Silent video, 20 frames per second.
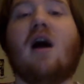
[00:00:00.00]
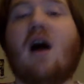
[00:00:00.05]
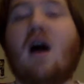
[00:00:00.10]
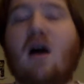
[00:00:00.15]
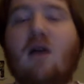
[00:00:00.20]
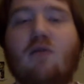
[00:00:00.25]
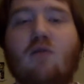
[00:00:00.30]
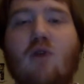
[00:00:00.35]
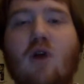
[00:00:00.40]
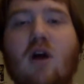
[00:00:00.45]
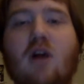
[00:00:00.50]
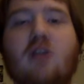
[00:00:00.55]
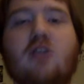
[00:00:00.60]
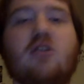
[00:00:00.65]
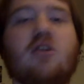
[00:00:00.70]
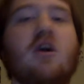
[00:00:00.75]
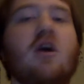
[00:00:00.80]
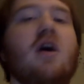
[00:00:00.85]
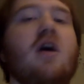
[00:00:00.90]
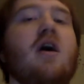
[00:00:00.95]
I've
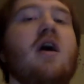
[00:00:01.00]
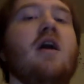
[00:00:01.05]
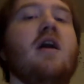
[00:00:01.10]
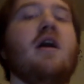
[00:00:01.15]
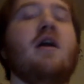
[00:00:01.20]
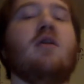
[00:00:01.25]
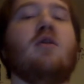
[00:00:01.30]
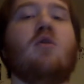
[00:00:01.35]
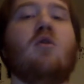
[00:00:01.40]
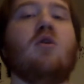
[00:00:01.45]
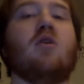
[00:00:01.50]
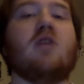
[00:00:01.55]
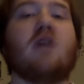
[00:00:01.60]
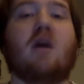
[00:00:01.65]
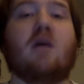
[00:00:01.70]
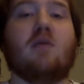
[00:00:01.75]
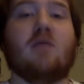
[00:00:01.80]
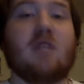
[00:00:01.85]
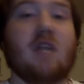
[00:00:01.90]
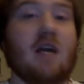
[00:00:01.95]
watched in a long
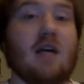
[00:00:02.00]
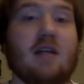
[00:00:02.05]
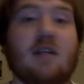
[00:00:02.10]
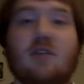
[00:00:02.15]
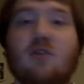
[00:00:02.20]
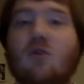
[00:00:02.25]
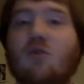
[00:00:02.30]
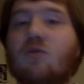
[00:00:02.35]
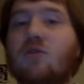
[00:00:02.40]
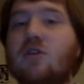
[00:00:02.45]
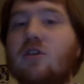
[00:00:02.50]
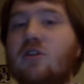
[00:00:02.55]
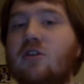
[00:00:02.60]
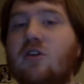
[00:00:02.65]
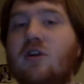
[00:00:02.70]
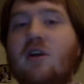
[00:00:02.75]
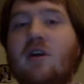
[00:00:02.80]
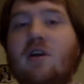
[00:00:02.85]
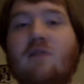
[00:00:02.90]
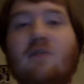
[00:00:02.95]
time, which hockey's always
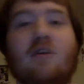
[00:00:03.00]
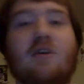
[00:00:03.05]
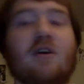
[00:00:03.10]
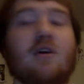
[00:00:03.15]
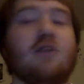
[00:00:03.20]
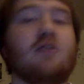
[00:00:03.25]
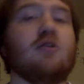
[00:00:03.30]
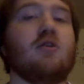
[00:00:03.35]
exciting every night,